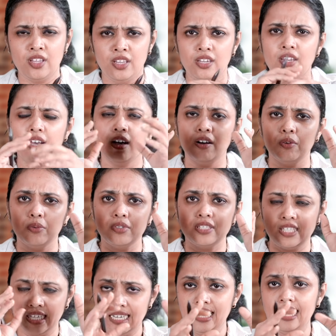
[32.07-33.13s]
Now,
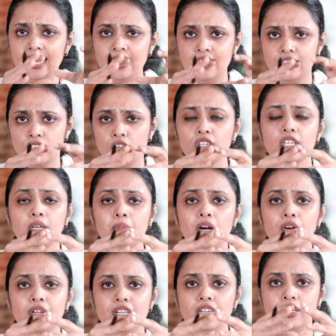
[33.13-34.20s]
technically talking
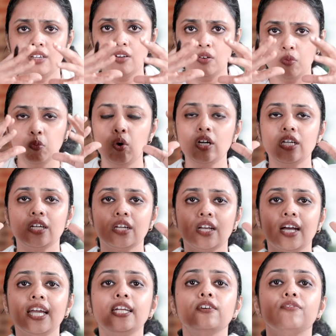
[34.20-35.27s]
about it, what
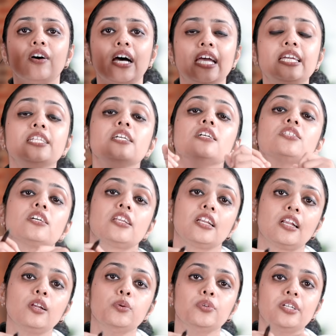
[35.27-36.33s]
kind of ideas are
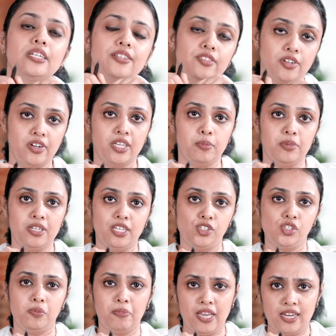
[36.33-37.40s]
included in the
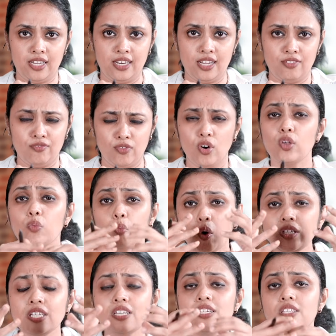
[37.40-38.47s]
recommendation paragraph, or
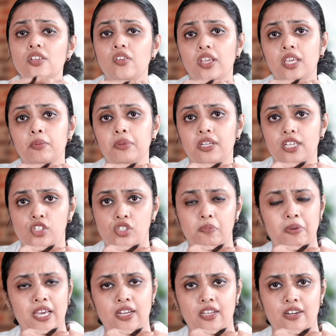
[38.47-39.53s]
what is a recommendation
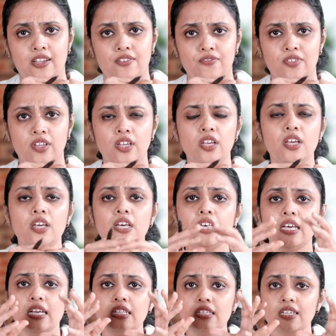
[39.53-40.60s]
paragraph?
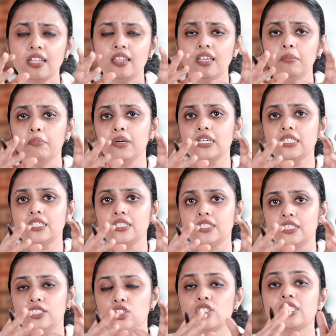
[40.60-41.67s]
It's nothing but
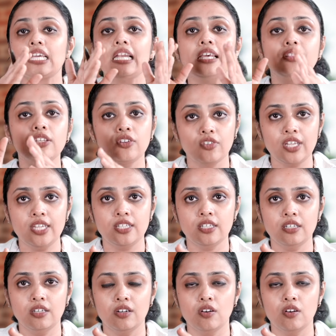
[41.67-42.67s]
you're telling the reader